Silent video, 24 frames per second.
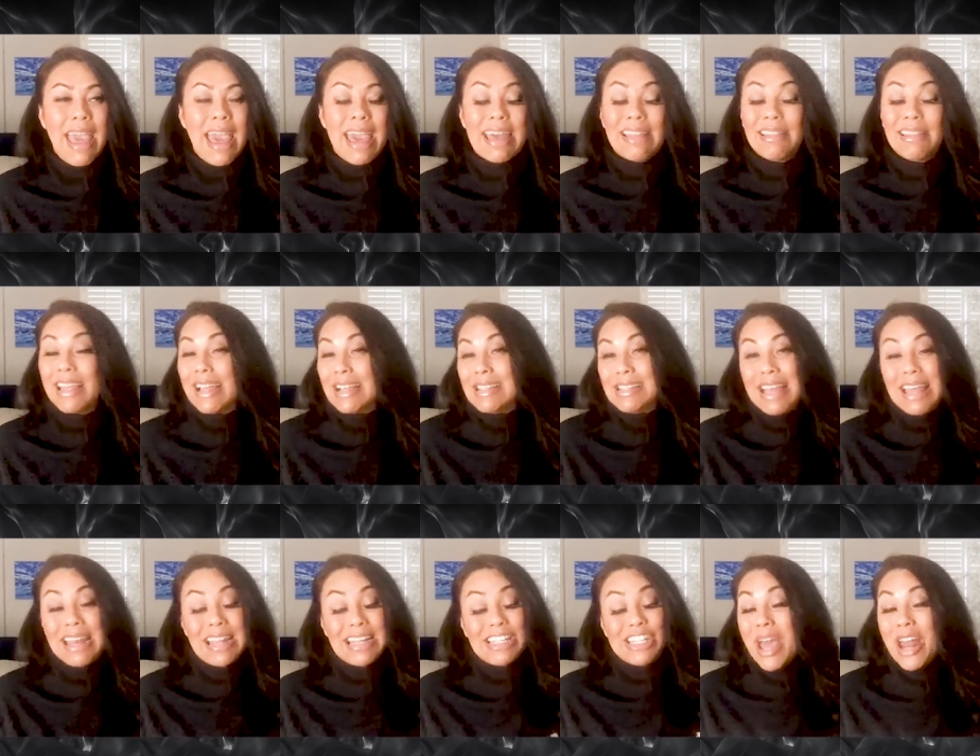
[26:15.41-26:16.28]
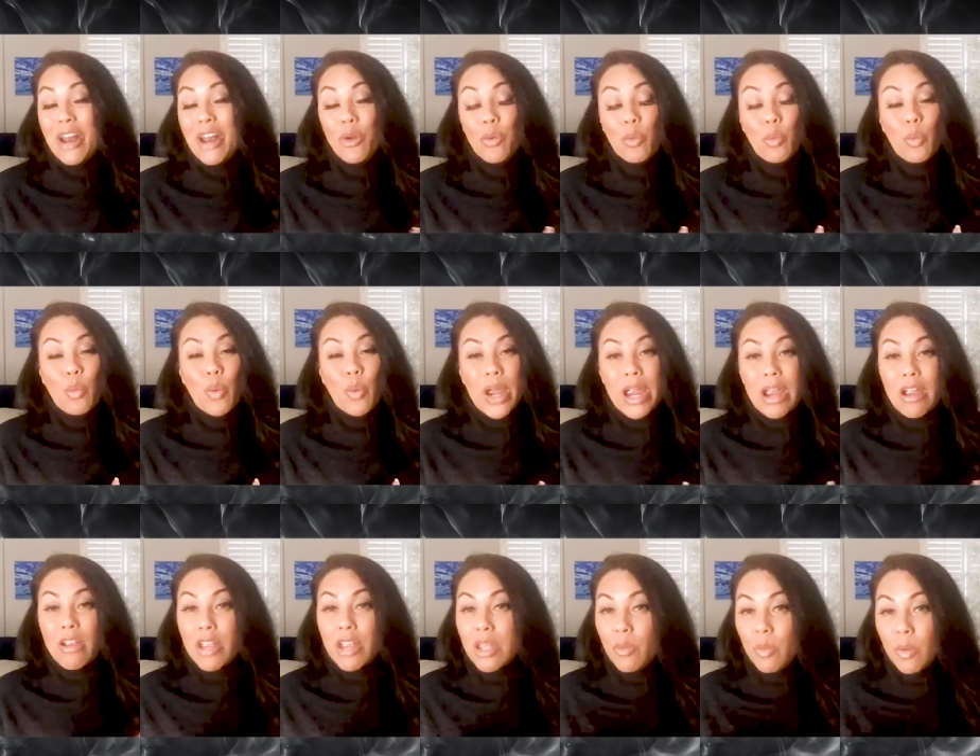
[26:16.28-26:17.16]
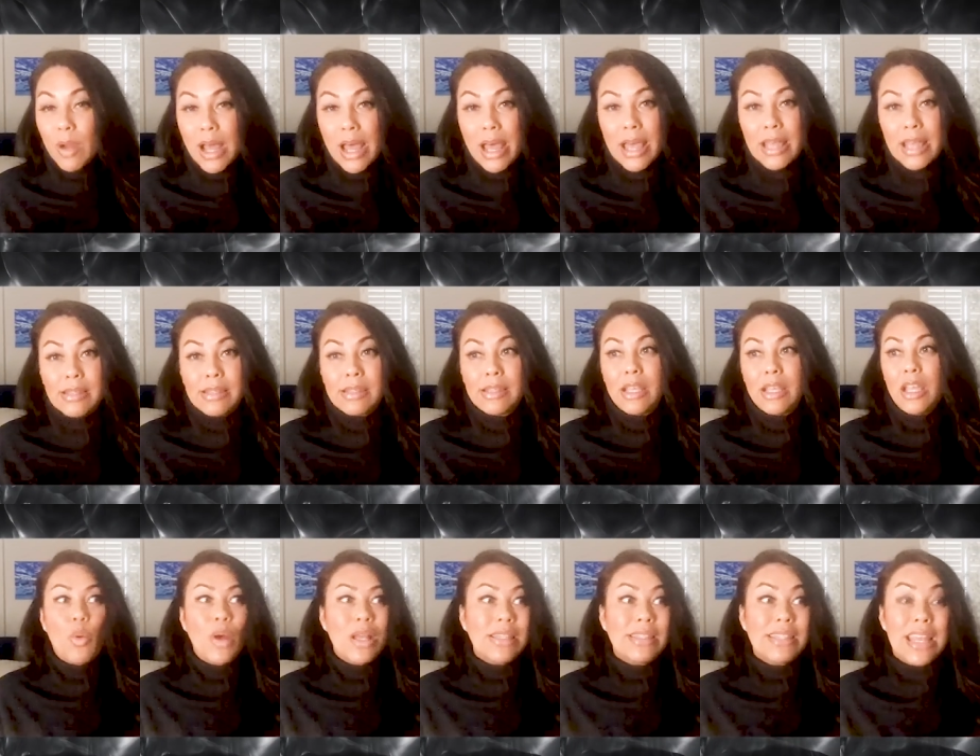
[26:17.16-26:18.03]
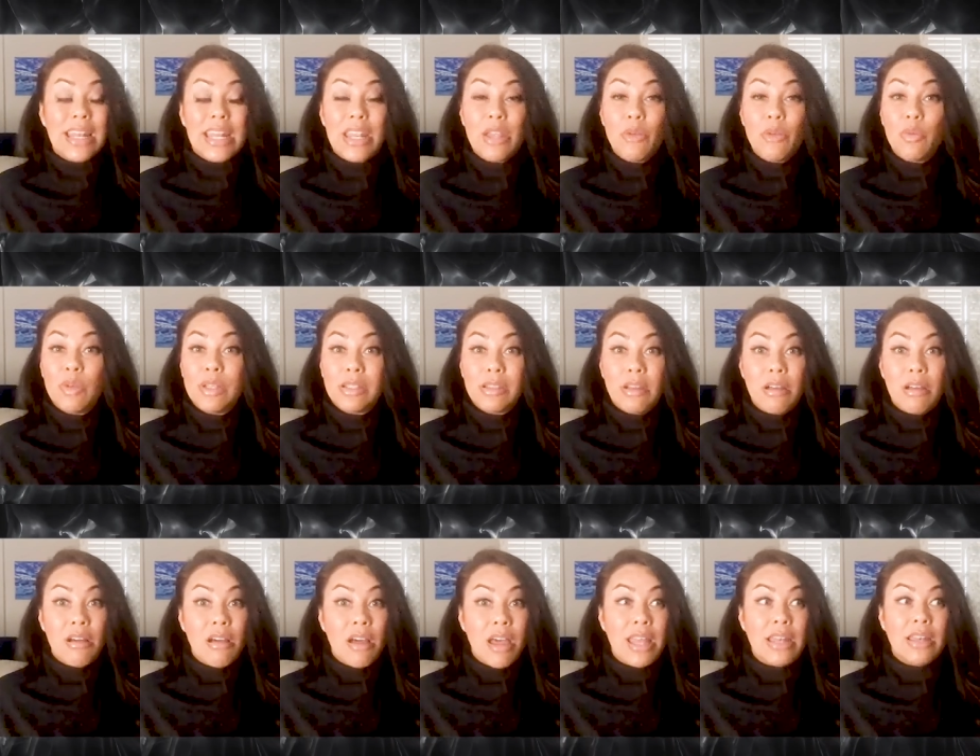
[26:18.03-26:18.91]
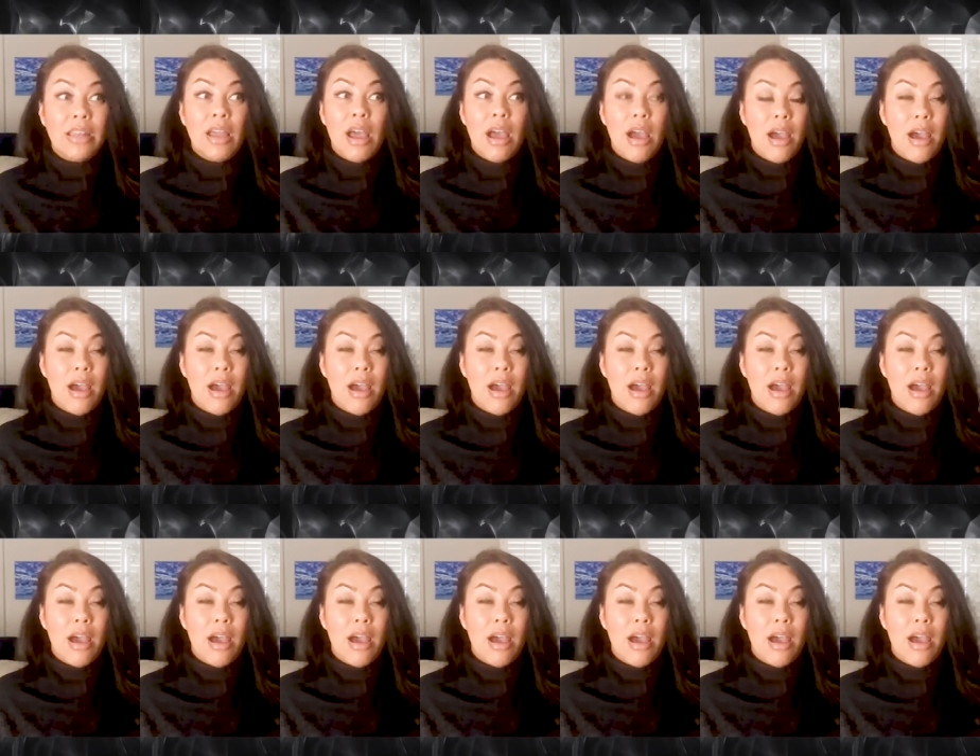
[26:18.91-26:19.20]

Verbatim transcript: And like I said, it just didn't matter where he was, what set he was on.